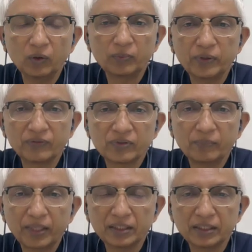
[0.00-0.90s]
hope you have
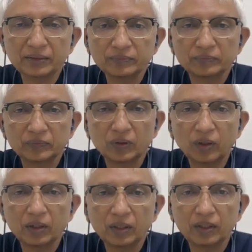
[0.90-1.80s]
some idea
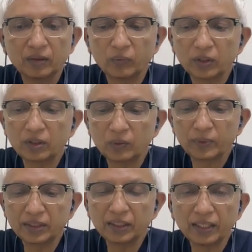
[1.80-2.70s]
on what to do
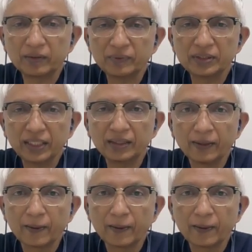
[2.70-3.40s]
with it. Like we said,